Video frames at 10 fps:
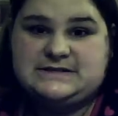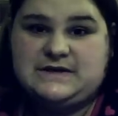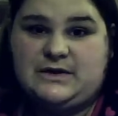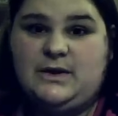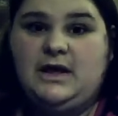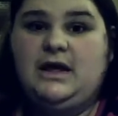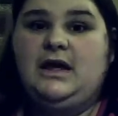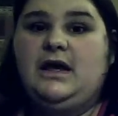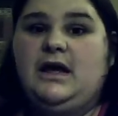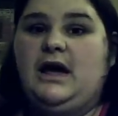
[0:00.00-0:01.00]
So
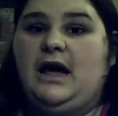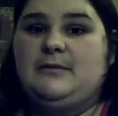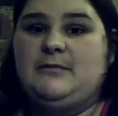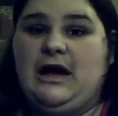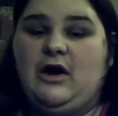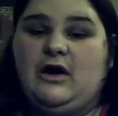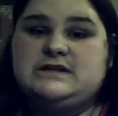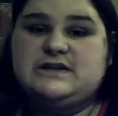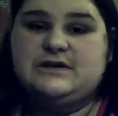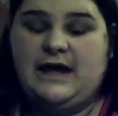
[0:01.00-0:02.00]
I
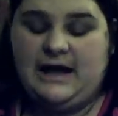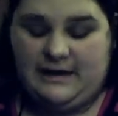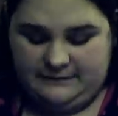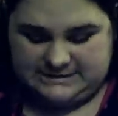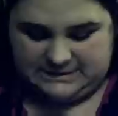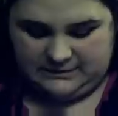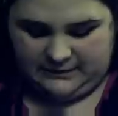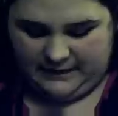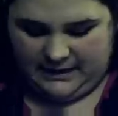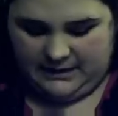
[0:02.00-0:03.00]
also have this little
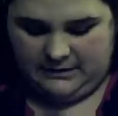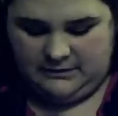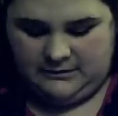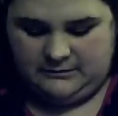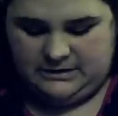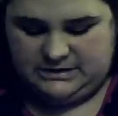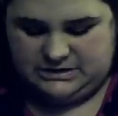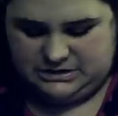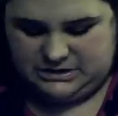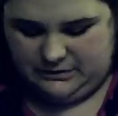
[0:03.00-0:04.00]
thing I wanted to
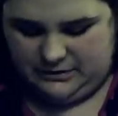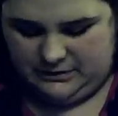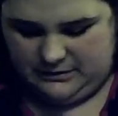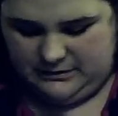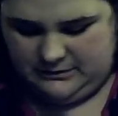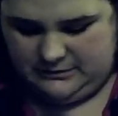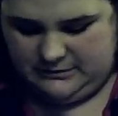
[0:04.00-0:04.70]
show y'all.